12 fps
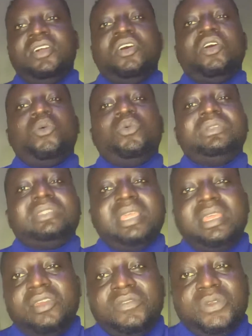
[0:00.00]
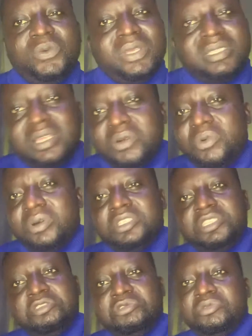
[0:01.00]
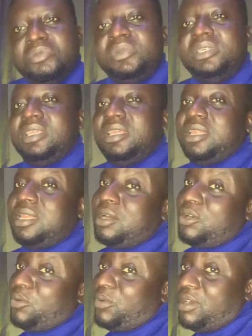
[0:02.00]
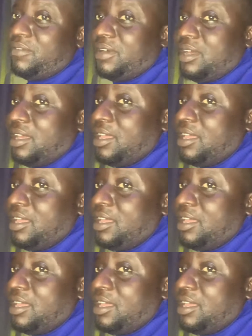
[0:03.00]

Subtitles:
Or with any of the Western world, the Europe, the Canada, or whatever.